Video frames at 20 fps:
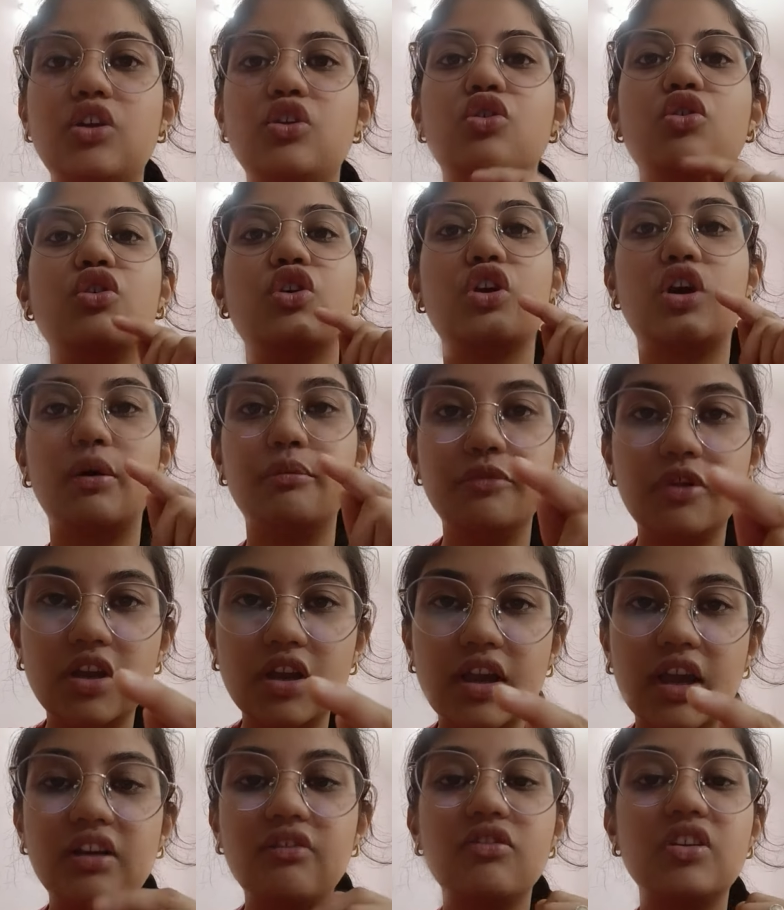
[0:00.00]
to
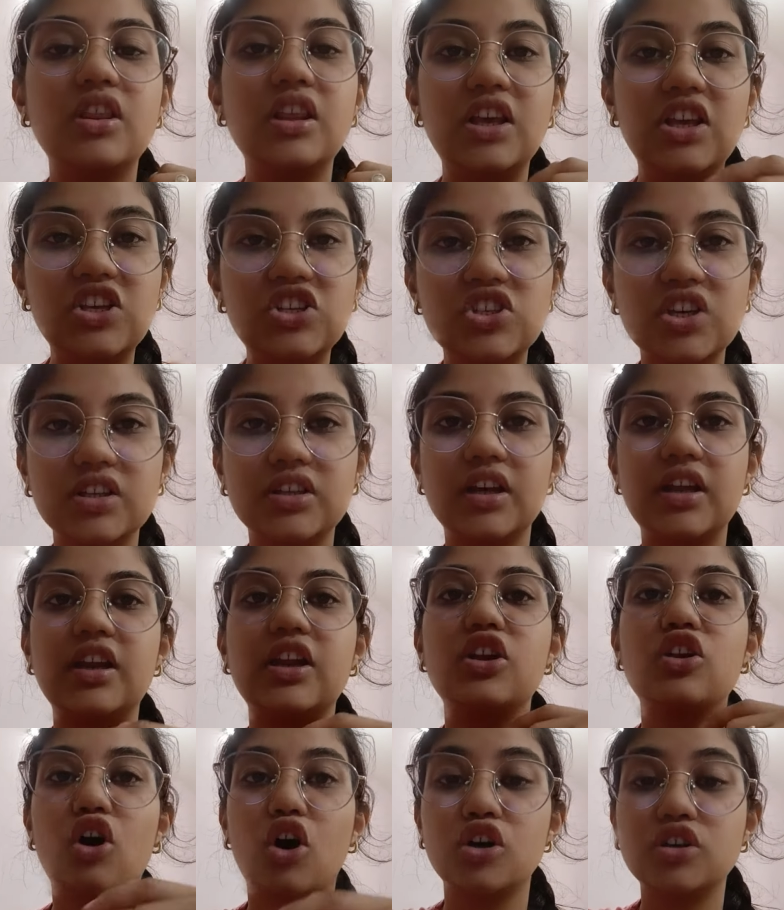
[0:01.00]
communicate with each other
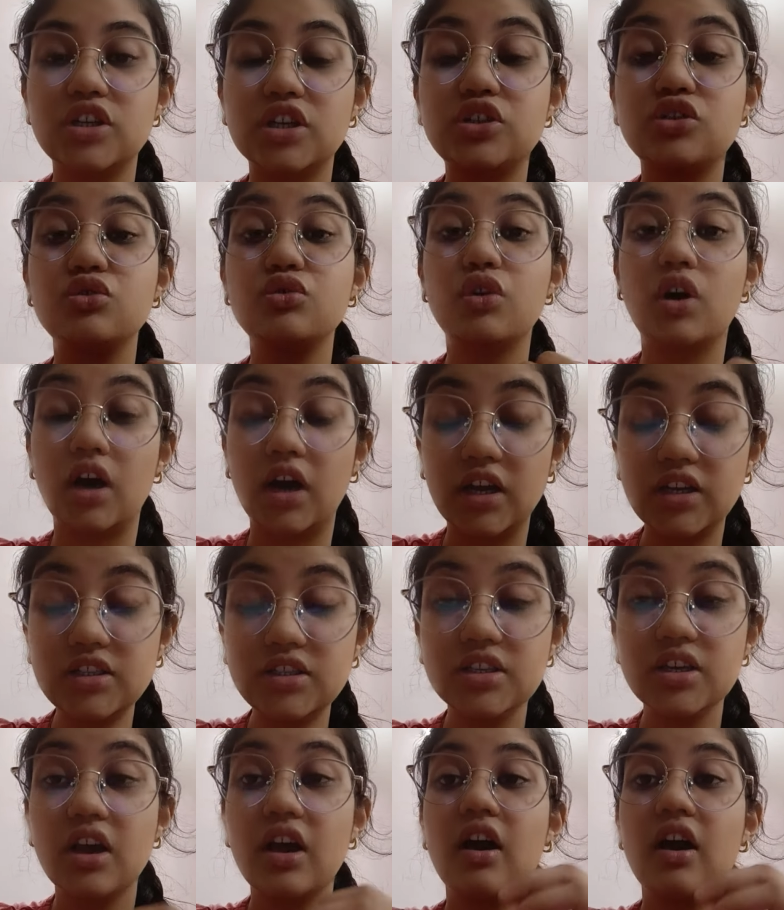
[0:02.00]
in order to hunt,